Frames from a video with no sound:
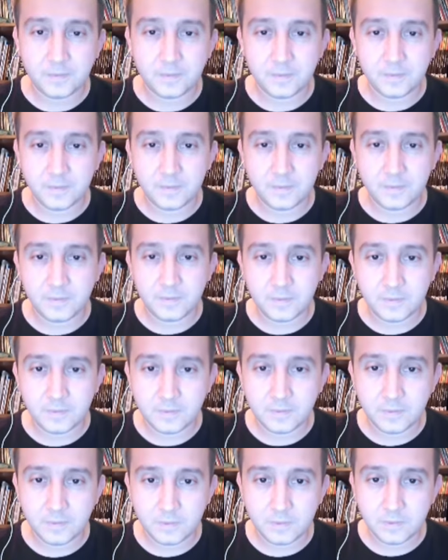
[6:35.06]

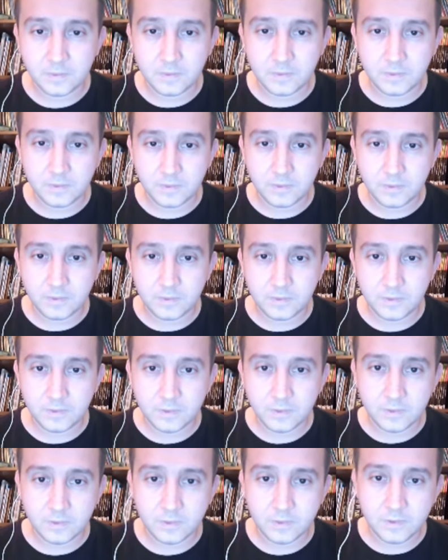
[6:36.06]

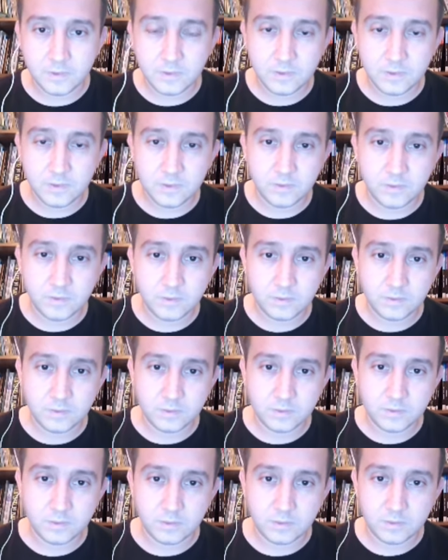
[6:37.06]

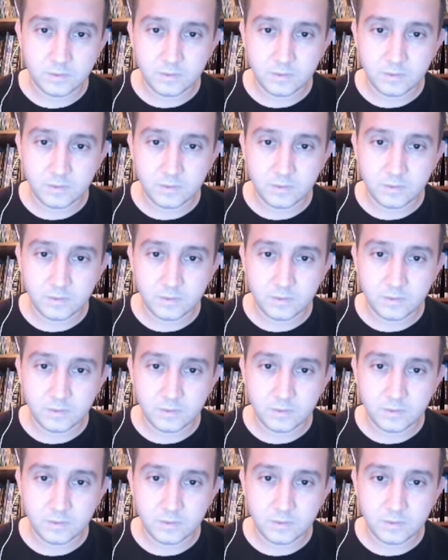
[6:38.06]
[no speech]